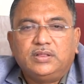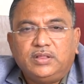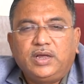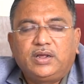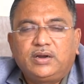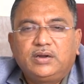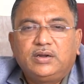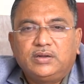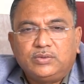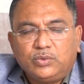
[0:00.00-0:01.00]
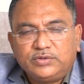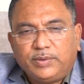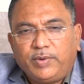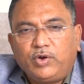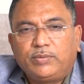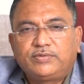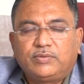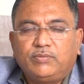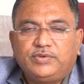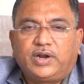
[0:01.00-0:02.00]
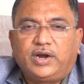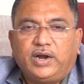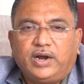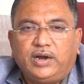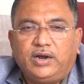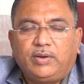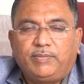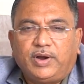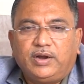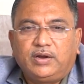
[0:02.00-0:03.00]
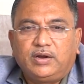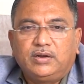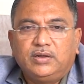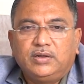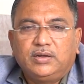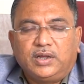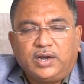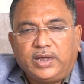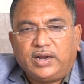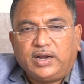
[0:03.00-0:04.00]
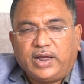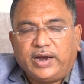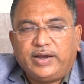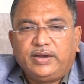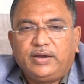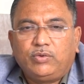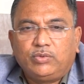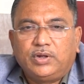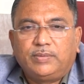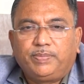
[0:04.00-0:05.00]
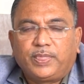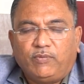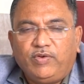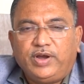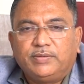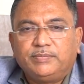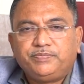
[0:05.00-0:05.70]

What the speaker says: There those epitopes which are identified, like gliding into the feet,